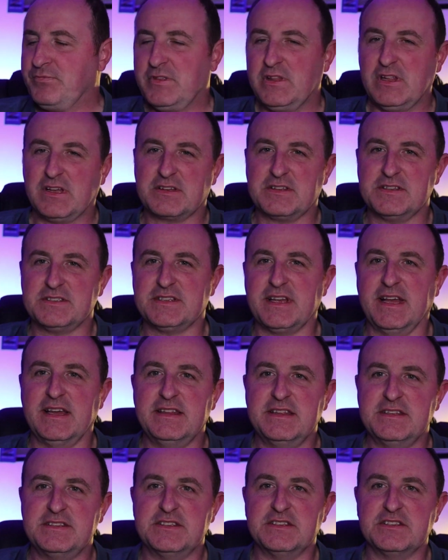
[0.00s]
Like I say,
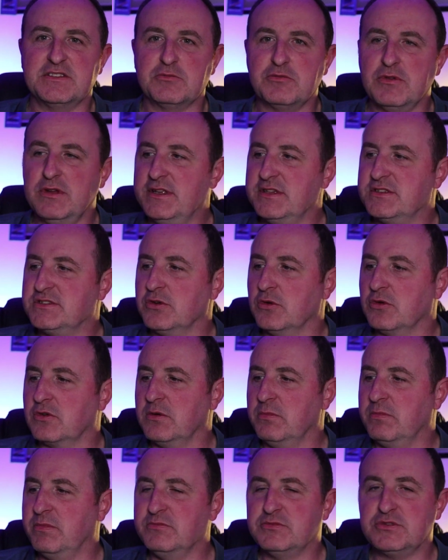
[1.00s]
this is a really
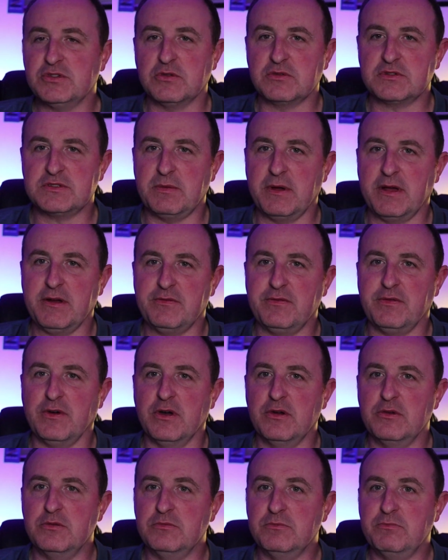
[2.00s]
talked about
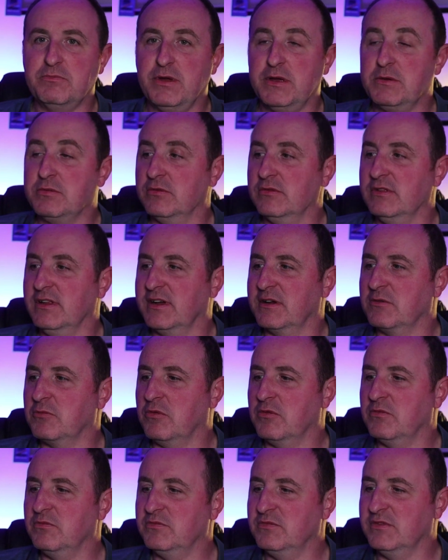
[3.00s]
phone. People
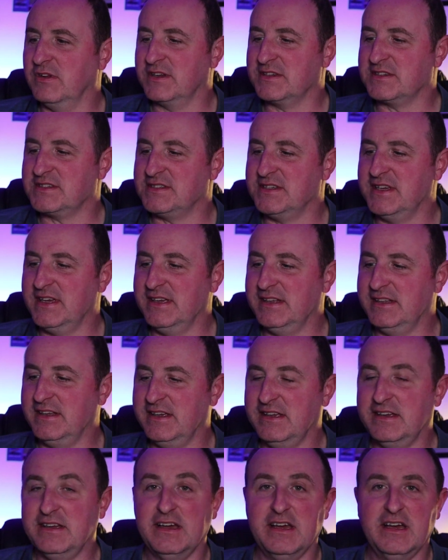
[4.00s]
like seeing
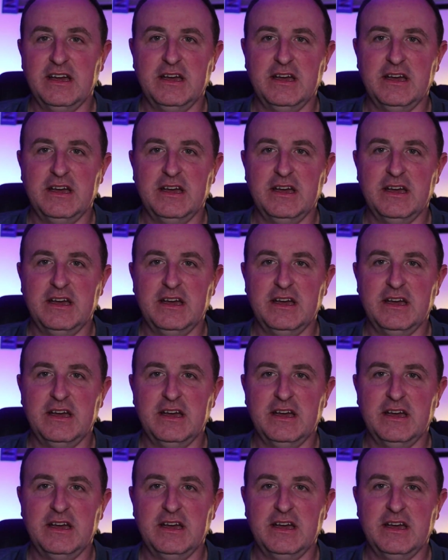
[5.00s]
it.